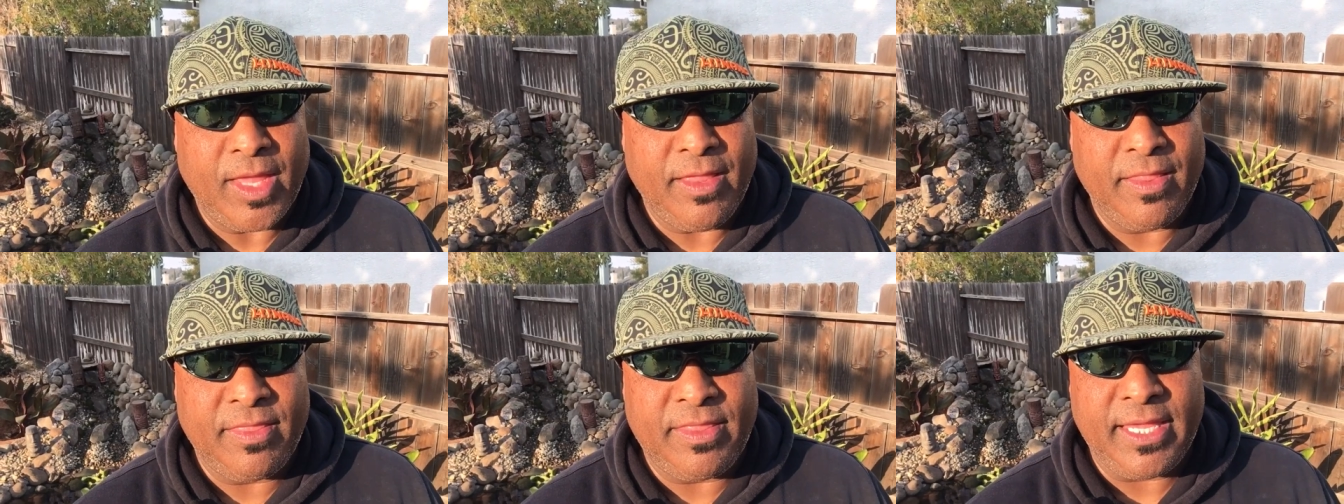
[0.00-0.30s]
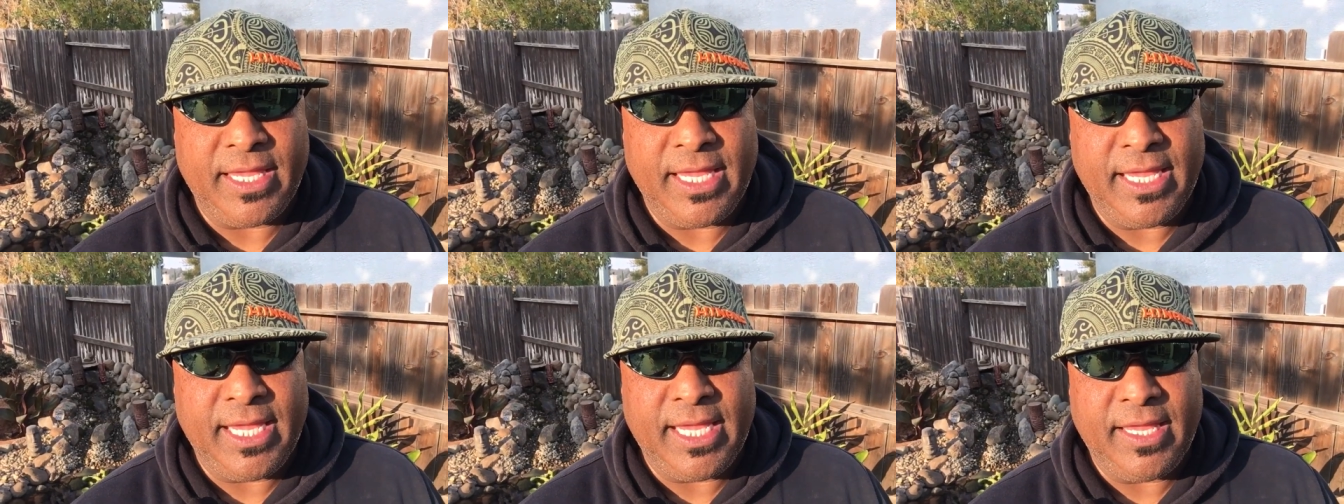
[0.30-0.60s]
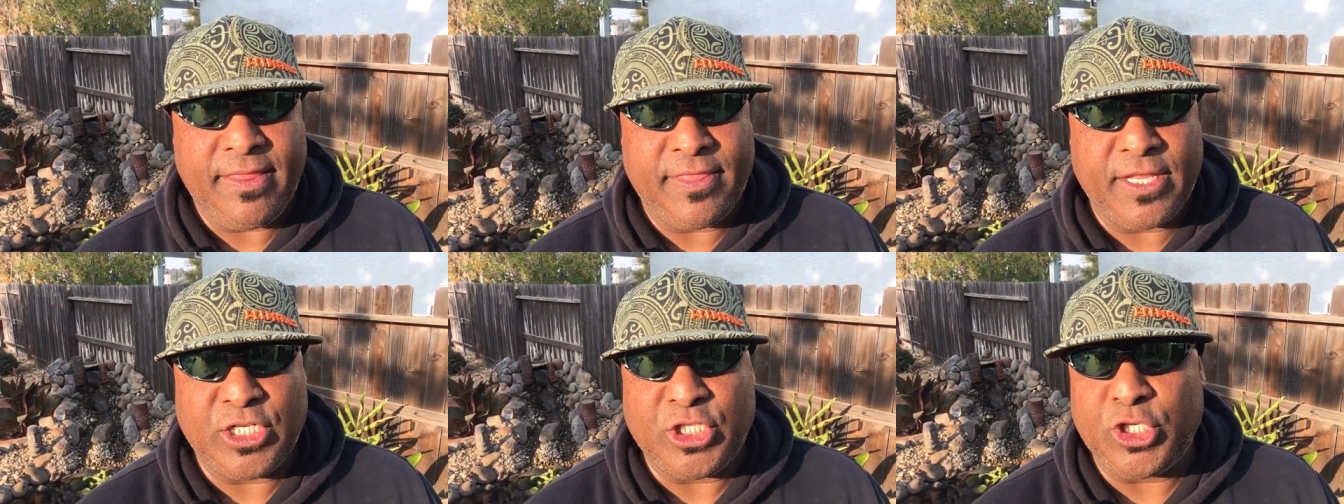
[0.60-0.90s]

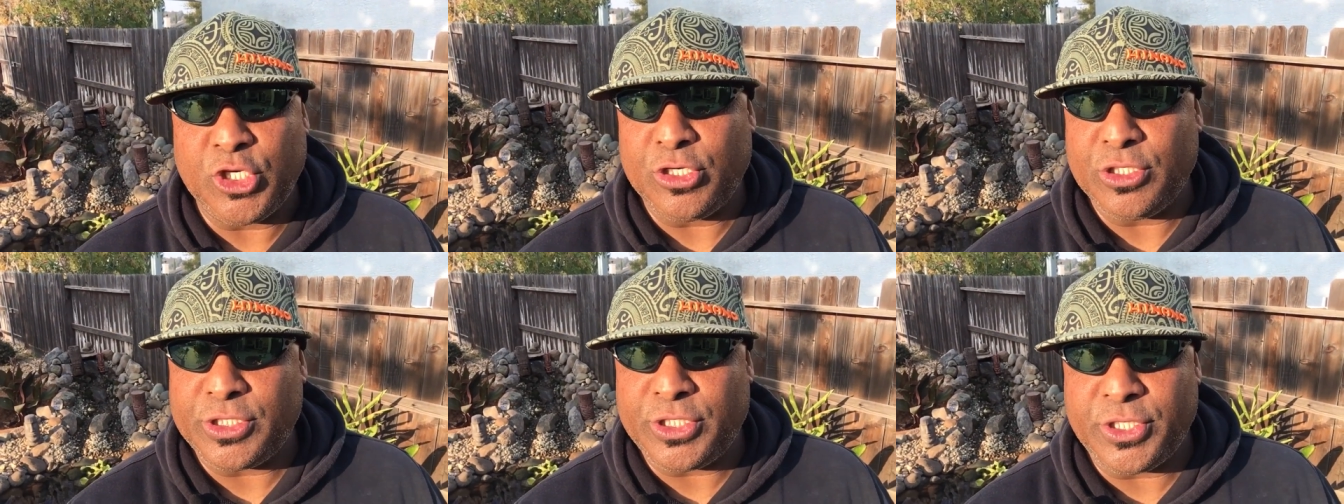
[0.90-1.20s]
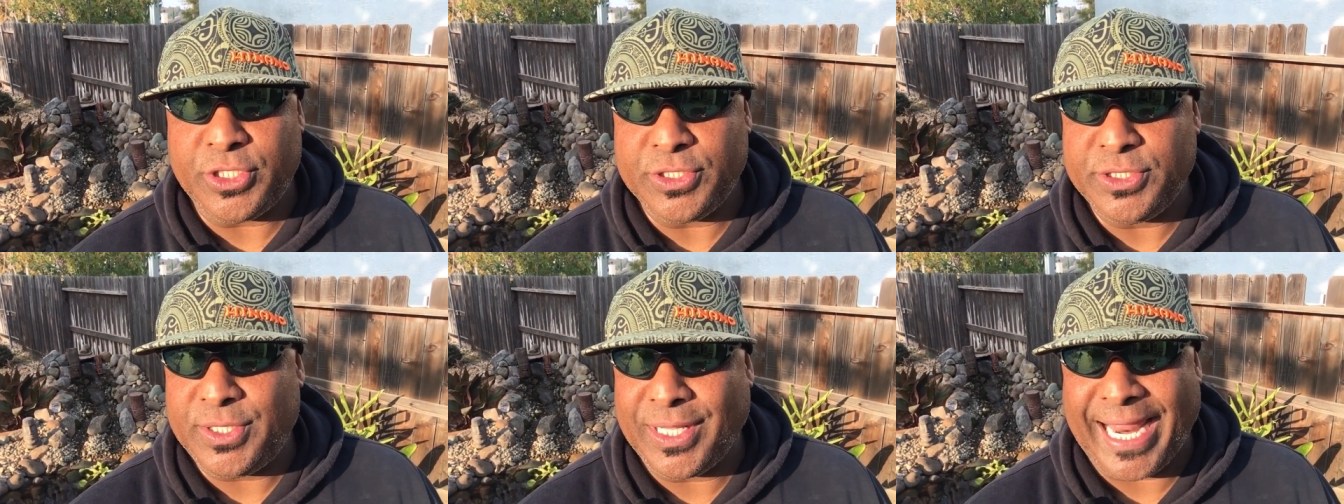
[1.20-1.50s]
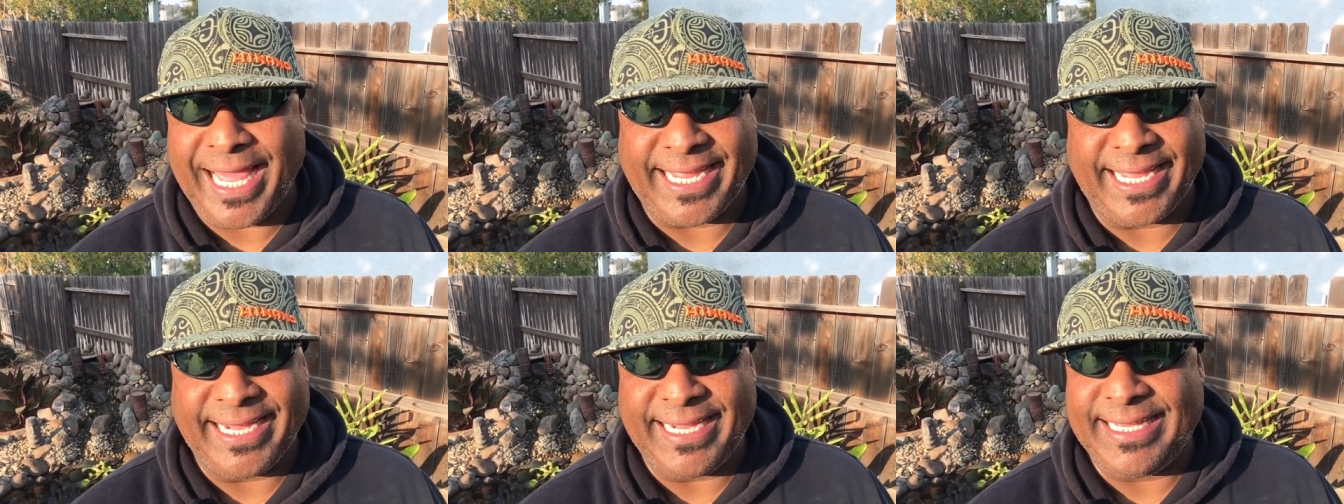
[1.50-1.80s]
the the dirt turned to
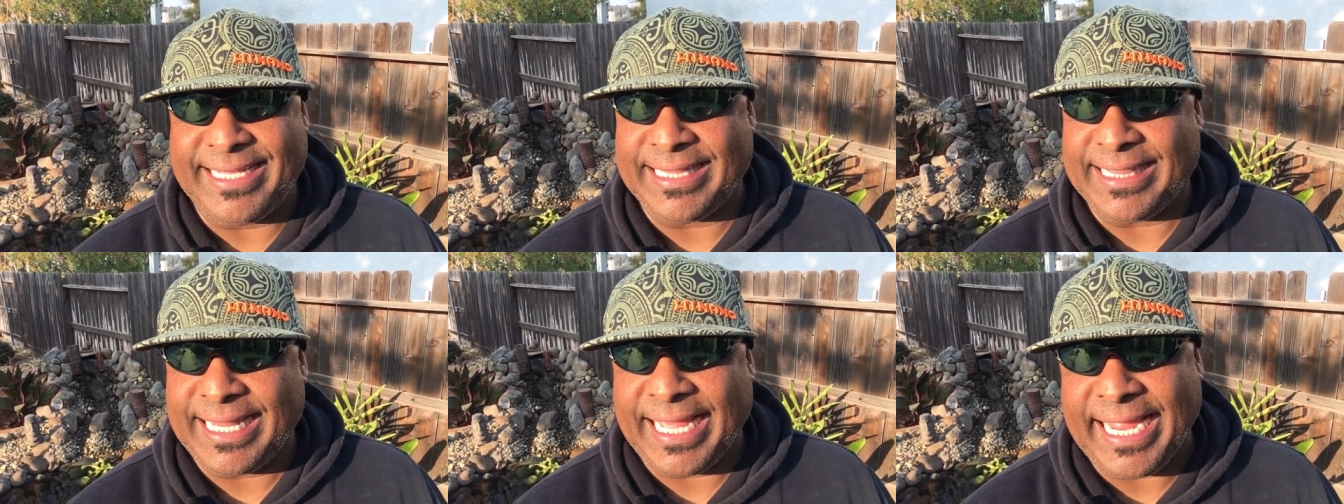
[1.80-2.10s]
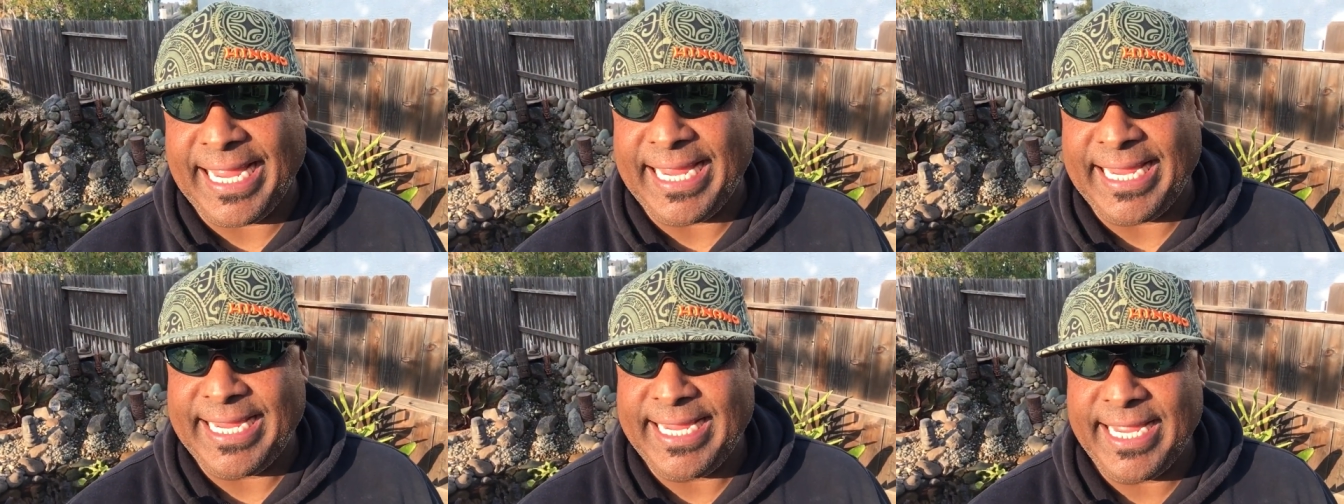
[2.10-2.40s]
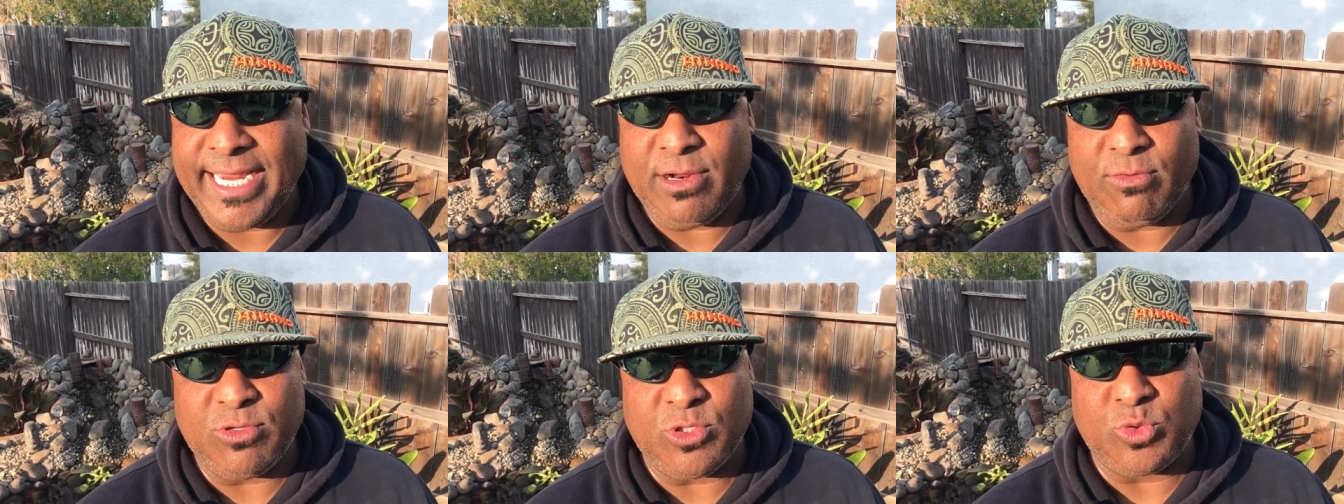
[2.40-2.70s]
like a clay,
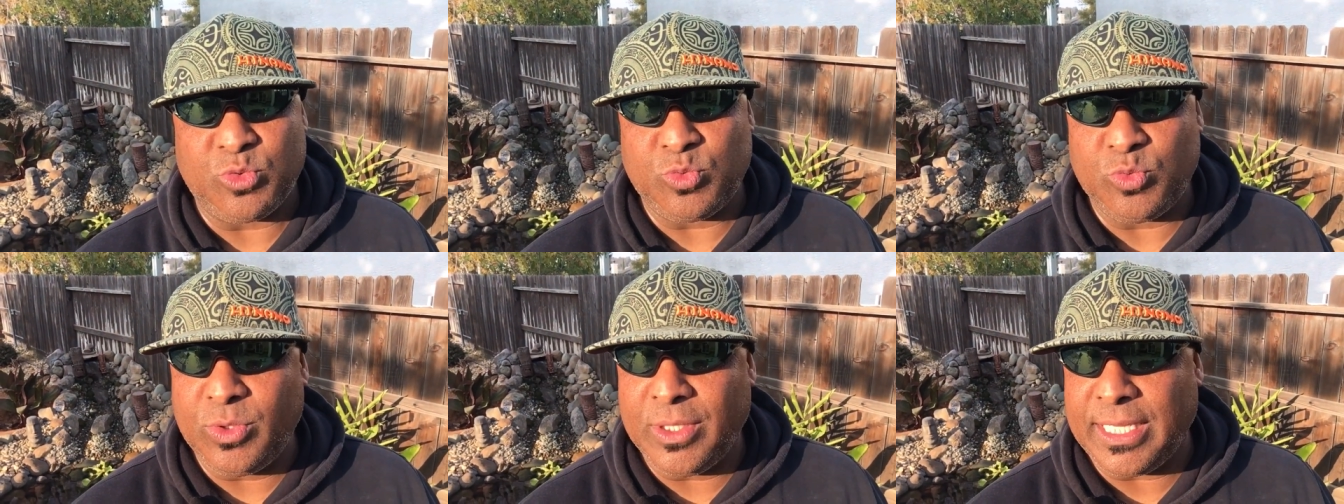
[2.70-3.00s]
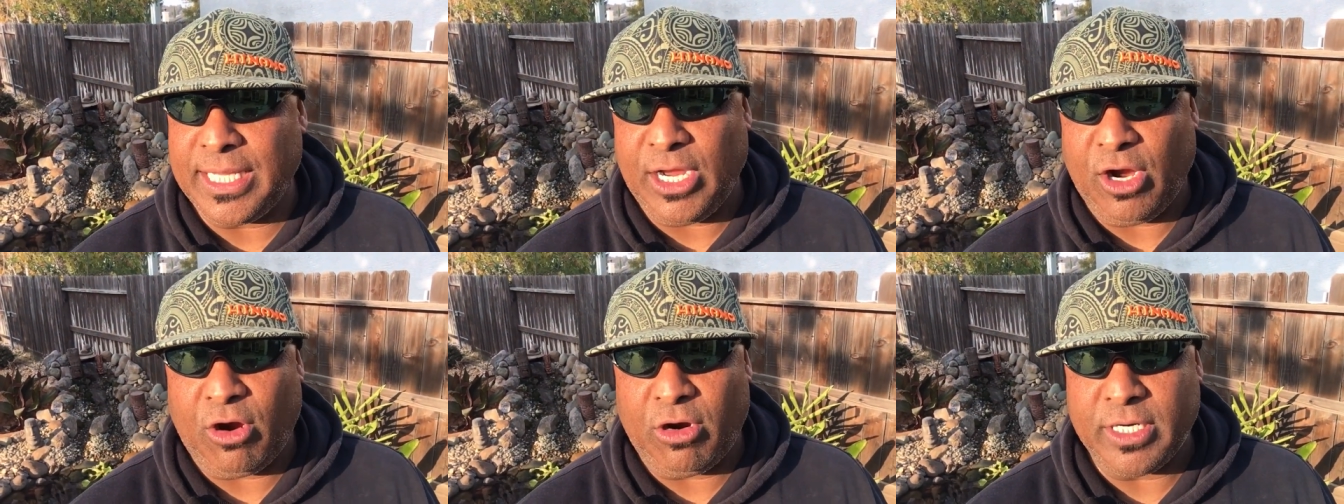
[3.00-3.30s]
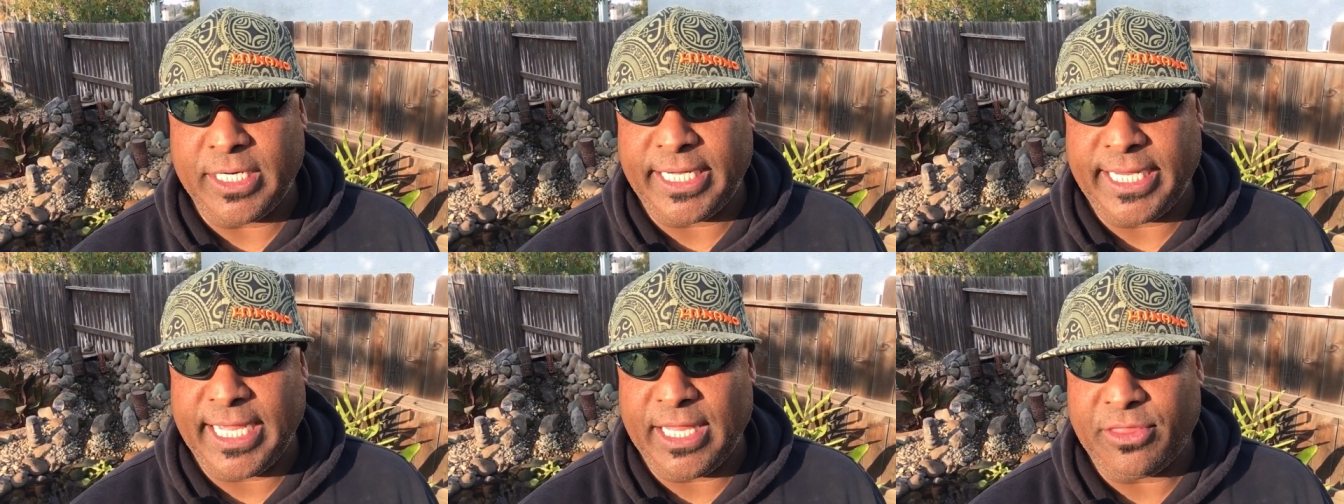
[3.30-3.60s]
and it was really
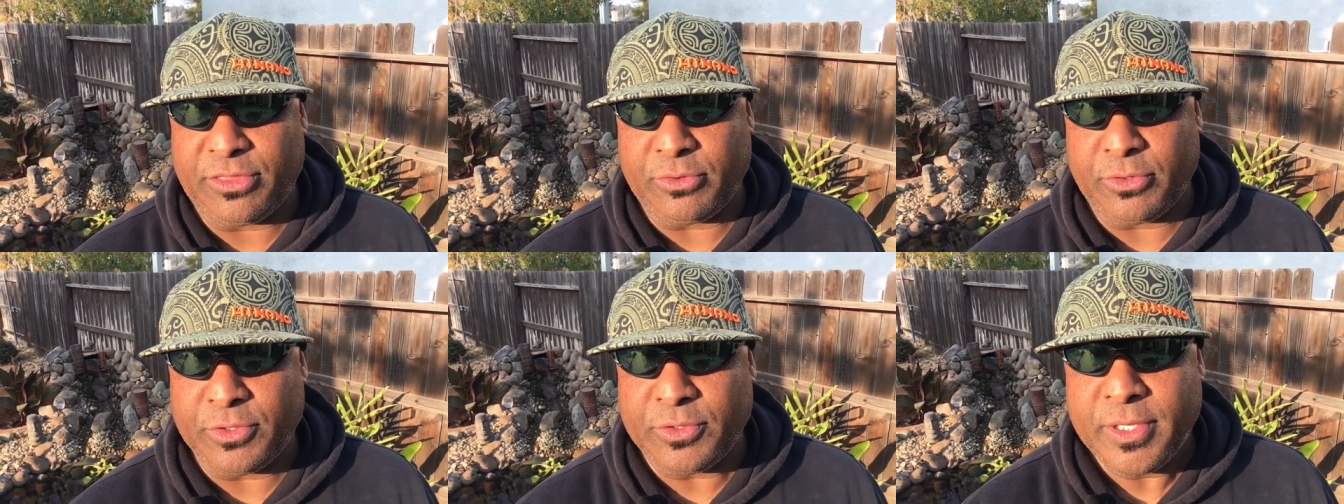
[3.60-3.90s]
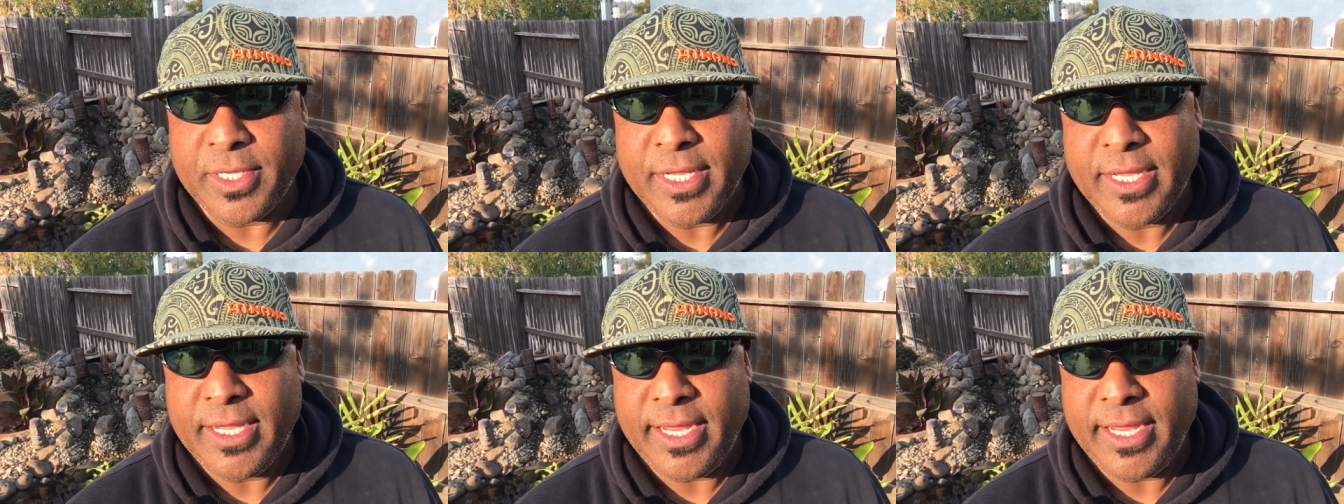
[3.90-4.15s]
hard to get through.